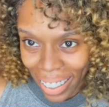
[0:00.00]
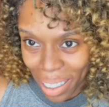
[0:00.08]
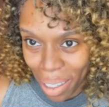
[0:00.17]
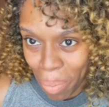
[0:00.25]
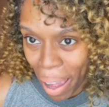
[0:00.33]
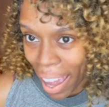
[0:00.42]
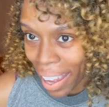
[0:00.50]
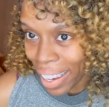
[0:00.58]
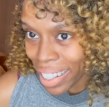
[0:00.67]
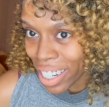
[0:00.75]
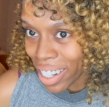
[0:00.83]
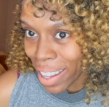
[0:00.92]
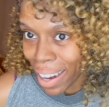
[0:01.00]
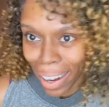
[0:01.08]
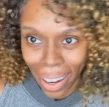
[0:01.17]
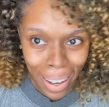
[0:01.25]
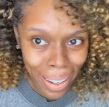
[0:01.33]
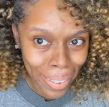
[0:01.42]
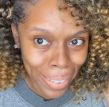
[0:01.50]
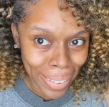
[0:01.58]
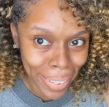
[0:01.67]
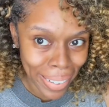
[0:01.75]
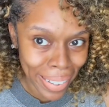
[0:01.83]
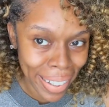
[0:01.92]
the baggage that I got going
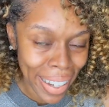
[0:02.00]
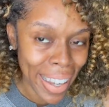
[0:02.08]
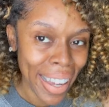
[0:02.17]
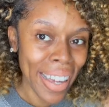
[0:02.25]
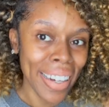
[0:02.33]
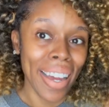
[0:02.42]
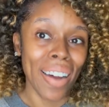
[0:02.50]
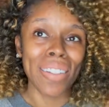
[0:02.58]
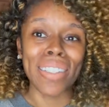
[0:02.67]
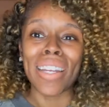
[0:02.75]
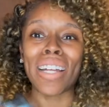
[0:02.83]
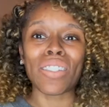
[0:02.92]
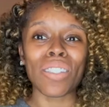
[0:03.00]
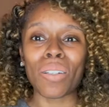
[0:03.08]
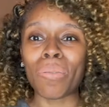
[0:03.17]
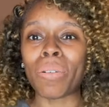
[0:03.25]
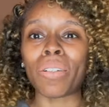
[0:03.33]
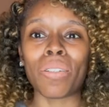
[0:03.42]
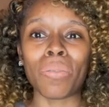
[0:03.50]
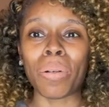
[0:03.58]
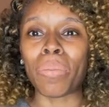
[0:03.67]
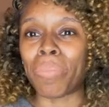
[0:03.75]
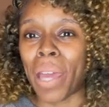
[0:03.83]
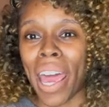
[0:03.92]
on. Now, it's not super duper
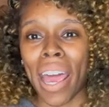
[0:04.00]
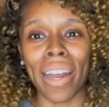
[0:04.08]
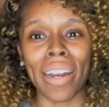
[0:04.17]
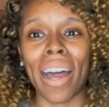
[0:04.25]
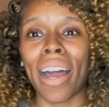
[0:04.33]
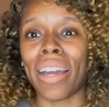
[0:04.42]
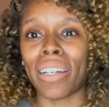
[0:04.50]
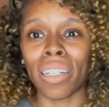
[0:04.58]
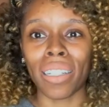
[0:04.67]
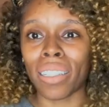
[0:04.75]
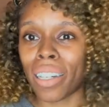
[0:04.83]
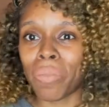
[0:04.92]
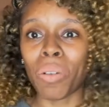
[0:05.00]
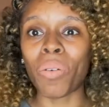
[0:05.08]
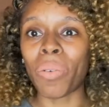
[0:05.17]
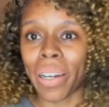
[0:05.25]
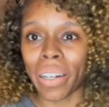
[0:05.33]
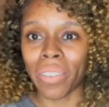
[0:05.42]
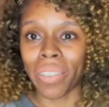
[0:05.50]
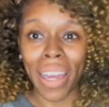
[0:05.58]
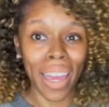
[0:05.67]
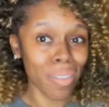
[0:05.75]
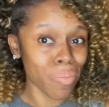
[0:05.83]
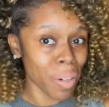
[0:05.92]
bad, I am aware of
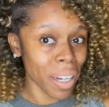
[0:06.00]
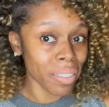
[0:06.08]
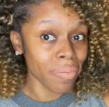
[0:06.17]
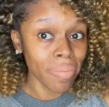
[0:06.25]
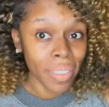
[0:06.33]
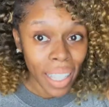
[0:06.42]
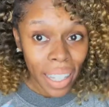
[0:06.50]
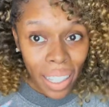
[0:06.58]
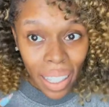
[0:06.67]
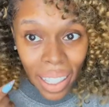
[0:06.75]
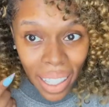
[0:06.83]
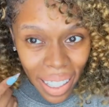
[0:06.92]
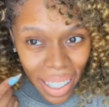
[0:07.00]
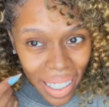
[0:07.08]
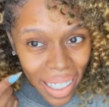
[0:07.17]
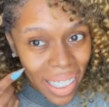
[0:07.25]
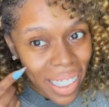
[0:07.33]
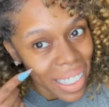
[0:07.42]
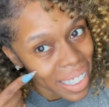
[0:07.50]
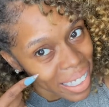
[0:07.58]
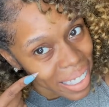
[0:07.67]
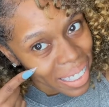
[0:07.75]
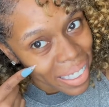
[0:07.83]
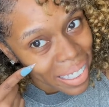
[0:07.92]
that, but it is
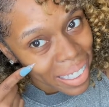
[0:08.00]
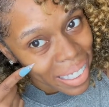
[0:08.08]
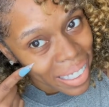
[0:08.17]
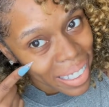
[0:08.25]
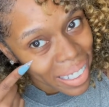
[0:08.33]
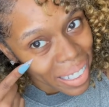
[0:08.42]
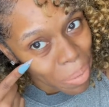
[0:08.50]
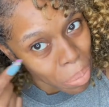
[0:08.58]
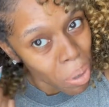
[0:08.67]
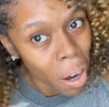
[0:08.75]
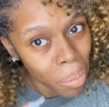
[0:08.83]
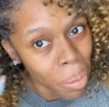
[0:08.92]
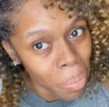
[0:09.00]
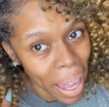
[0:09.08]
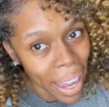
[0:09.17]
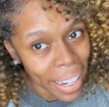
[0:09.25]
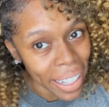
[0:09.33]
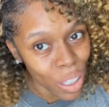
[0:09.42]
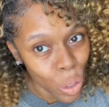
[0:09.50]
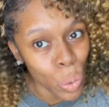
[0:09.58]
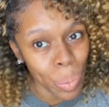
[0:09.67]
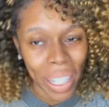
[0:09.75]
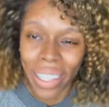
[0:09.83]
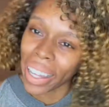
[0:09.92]
problematic to
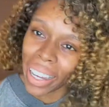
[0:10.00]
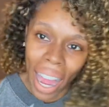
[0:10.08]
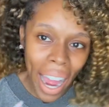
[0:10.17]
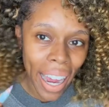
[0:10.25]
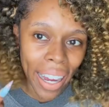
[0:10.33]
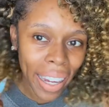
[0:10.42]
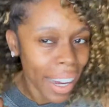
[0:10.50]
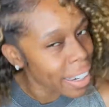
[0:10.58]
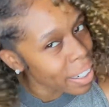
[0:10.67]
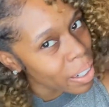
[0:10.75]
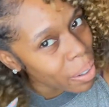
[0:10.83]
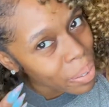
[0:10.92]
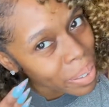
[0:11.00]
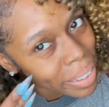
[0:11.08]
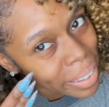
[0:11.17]
me. Like, I don't